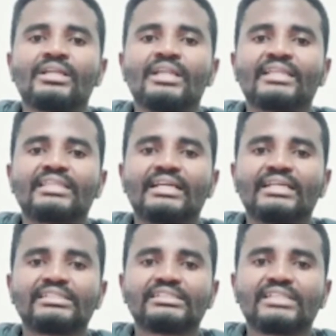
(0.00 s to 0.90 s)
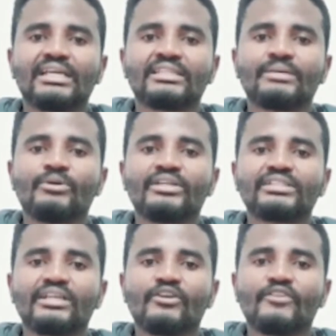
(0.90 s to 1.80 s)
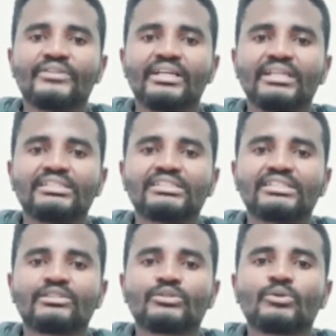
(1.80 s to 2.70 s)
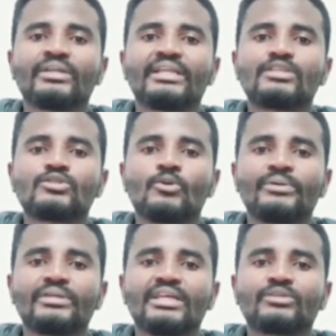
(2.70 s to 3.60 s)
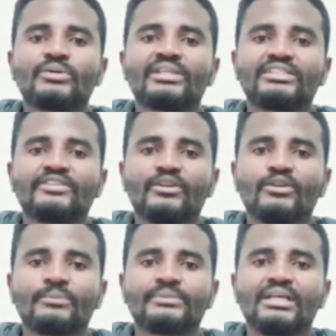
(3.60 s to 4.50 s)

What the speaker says: like the register, the monitoring of the register through an SOP that we had developed.